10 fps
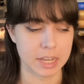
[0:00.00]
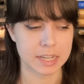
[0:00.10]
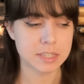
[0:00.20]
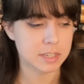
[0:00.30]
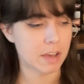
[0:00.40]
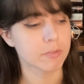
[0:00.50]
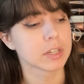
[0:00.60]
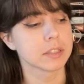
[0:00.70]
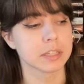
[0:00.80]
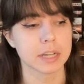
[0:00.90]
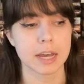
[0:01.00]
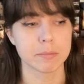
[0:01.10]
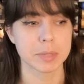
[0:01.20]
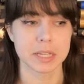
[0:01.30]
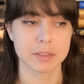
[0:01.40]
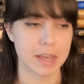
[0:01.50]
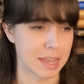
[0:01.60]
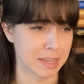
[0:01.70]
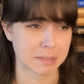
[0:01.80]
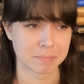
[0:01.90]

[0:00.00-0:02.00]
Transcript: Like, it's definitely got to be like